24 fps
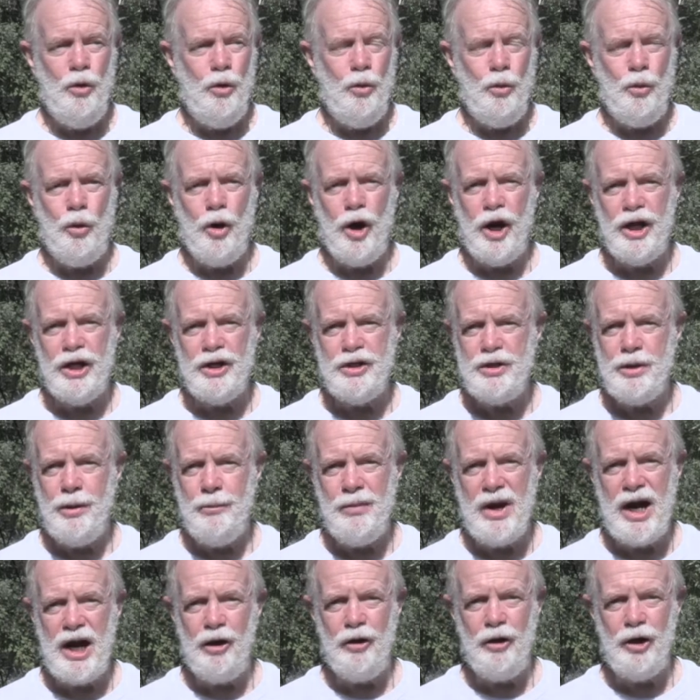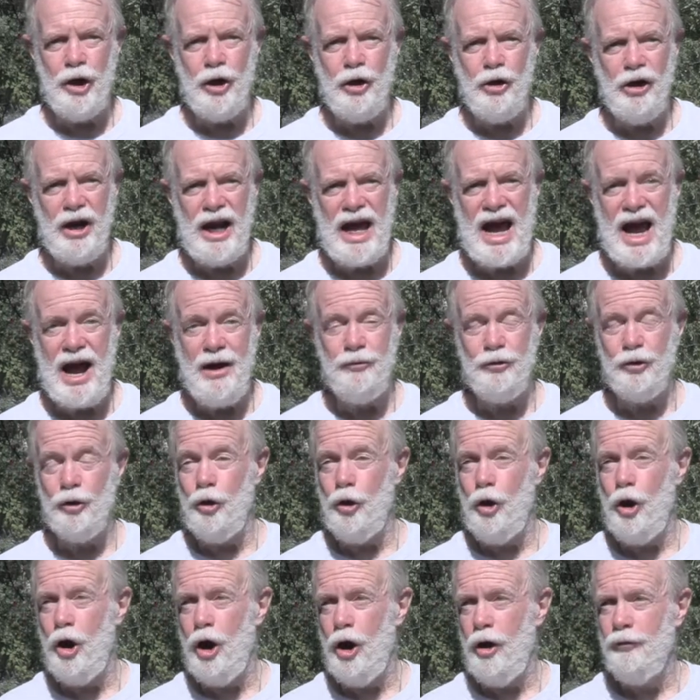wanted to marry her and have her
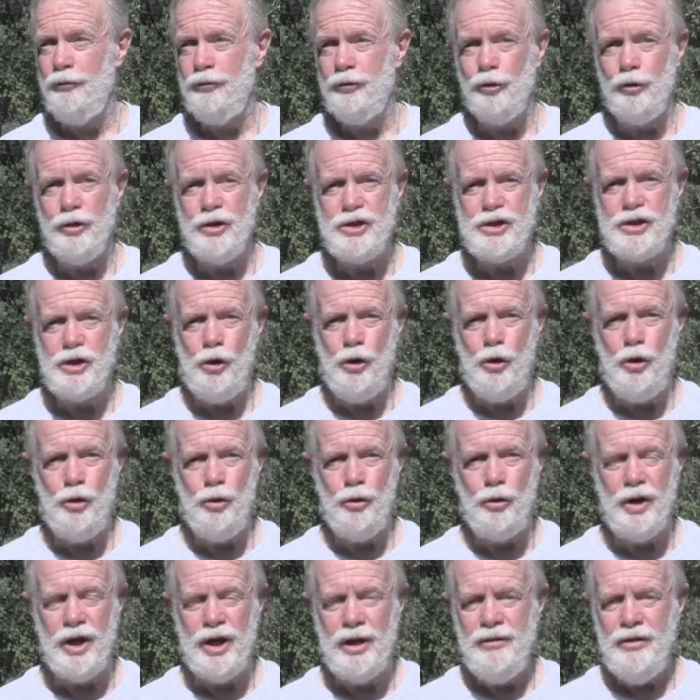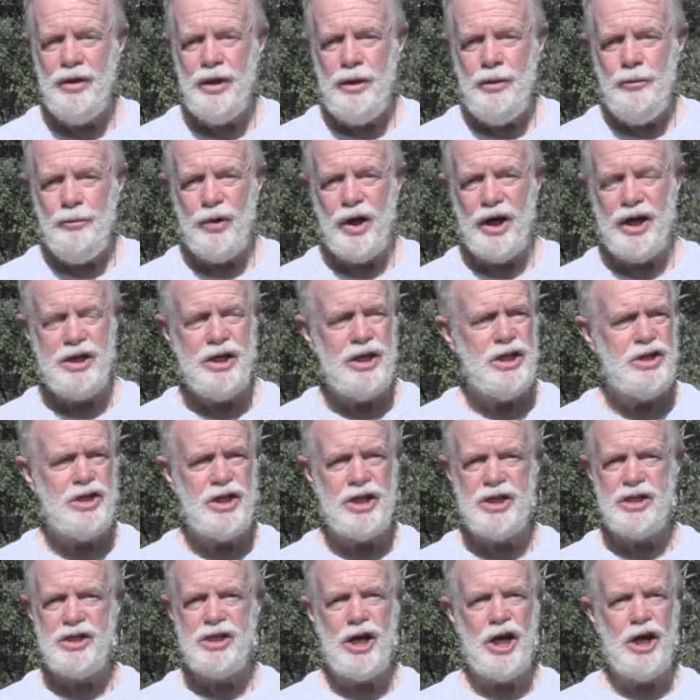all for his own. But
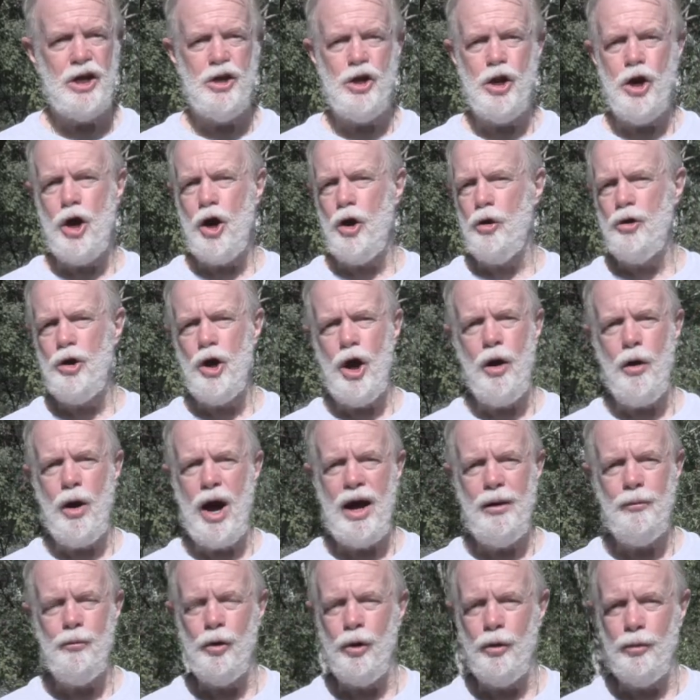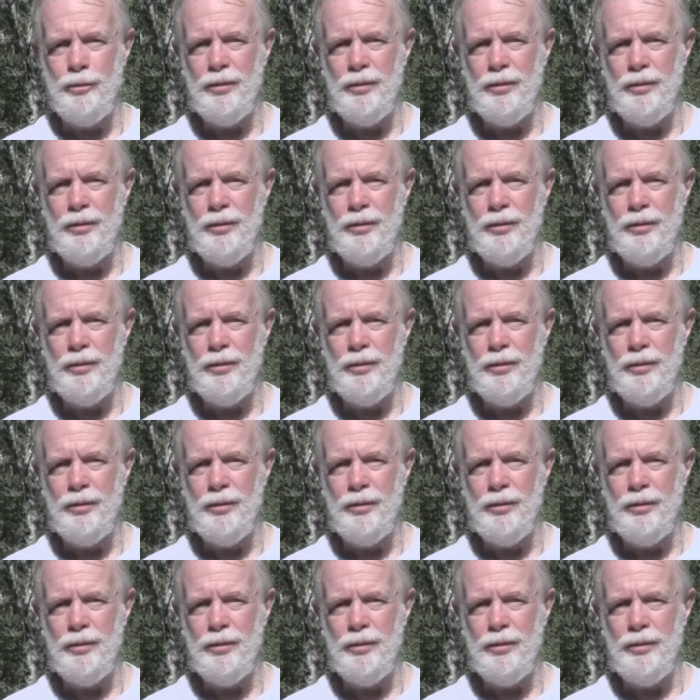she said, no, I won't